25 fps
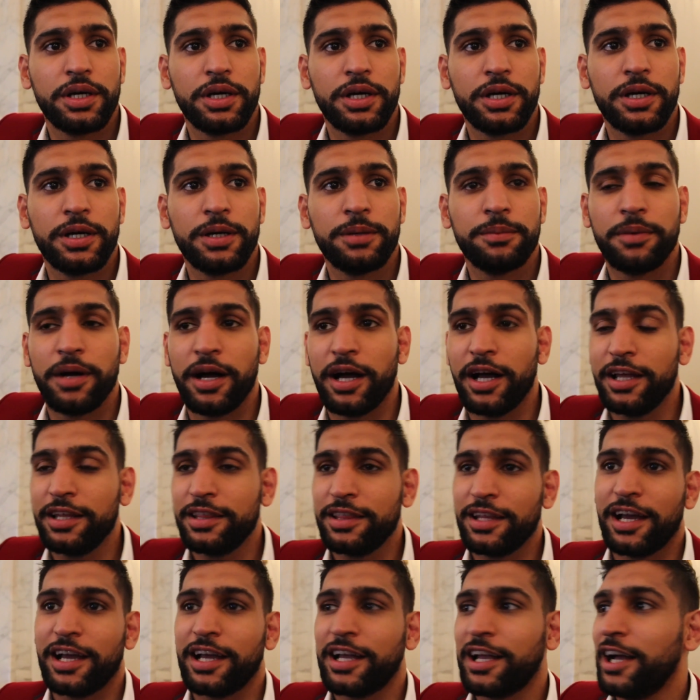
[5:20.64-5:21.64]
I
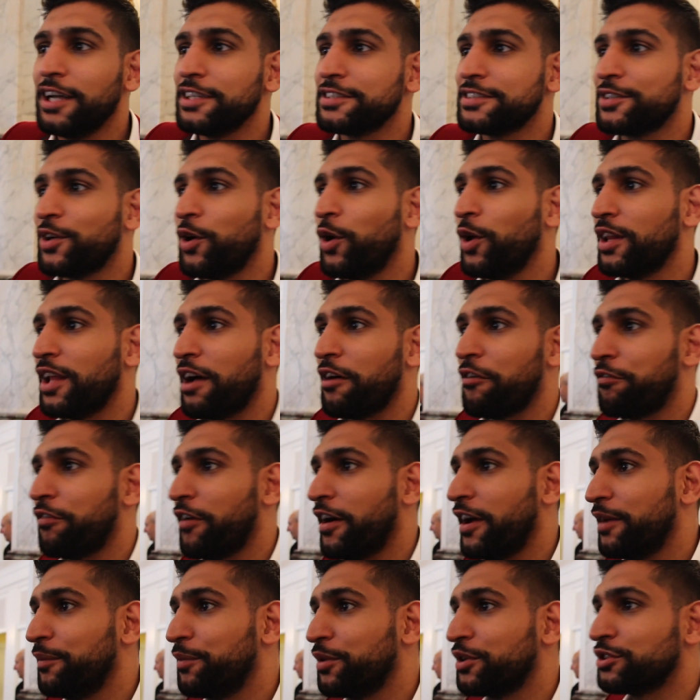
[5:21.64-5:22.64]
can't call that
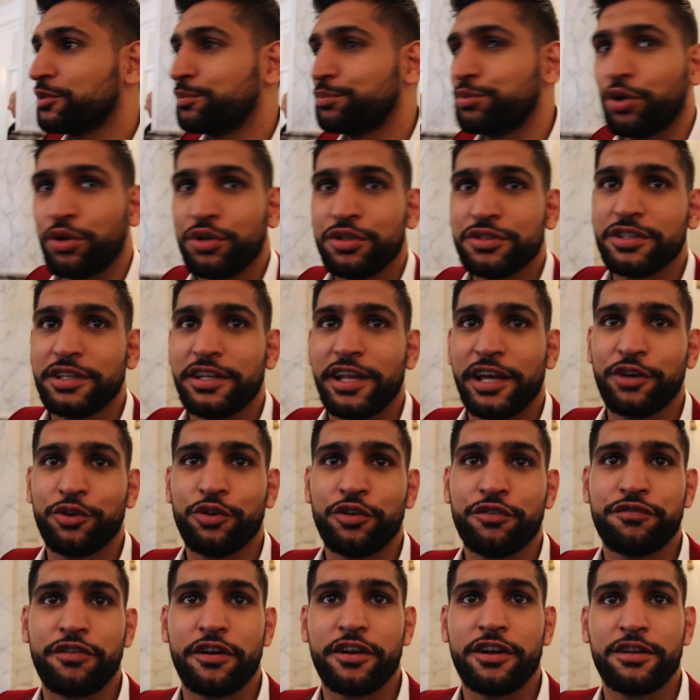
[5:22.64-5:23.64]
fight because Broner's a
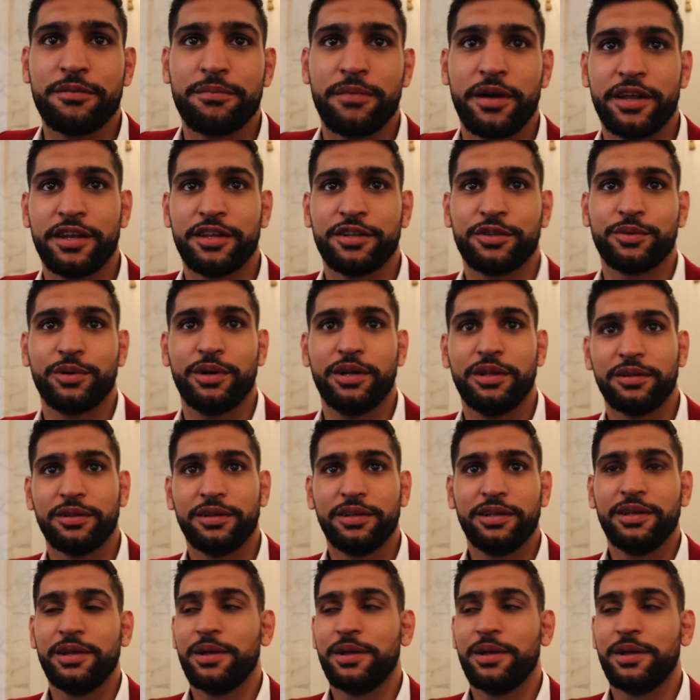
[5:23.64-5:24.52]
good friend of mine as well.